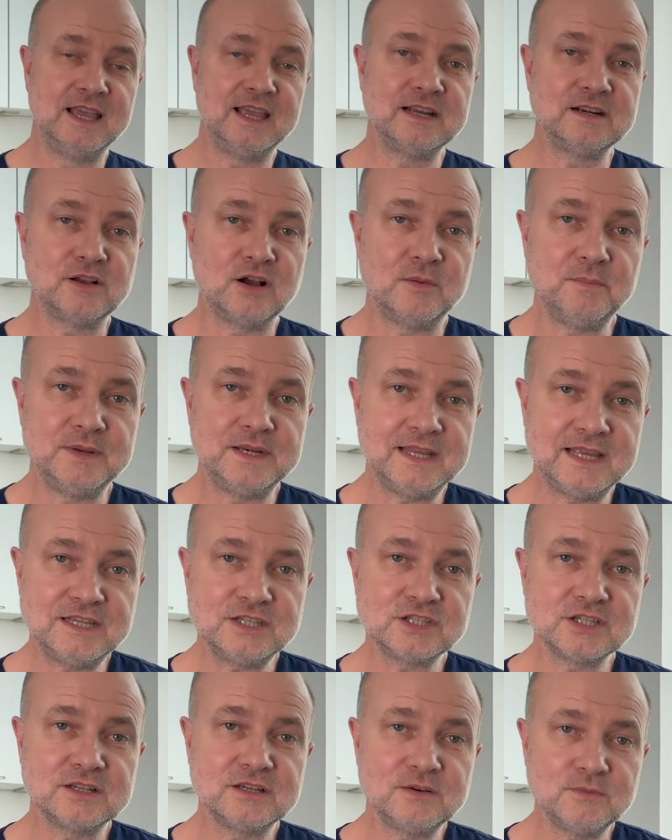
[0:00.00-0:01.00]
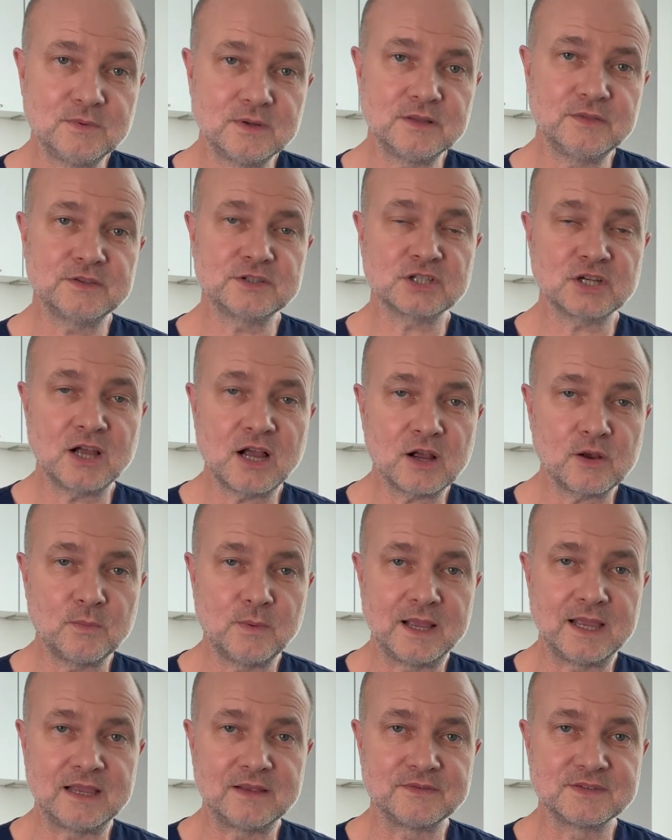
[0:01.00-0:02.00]
in combination with shock
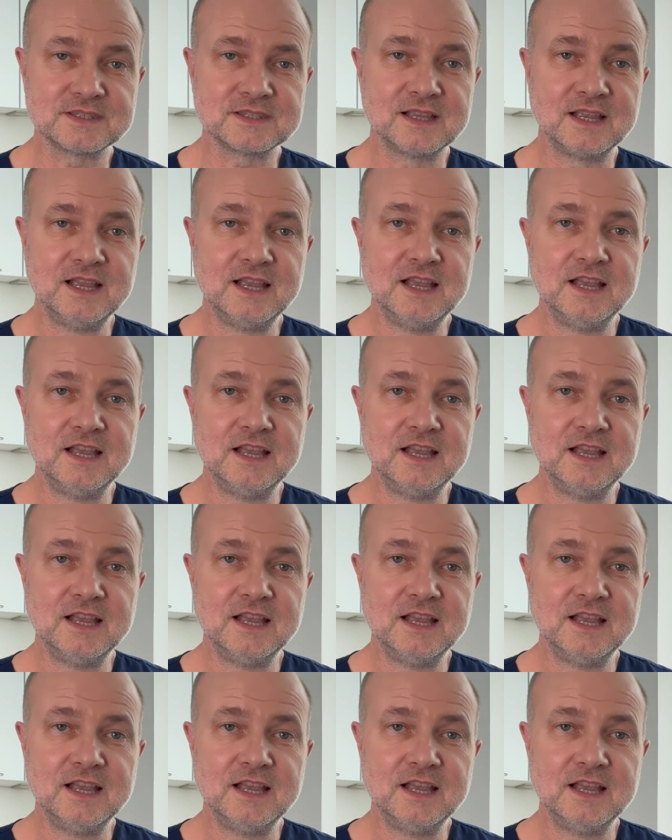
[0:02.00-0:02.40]
waves.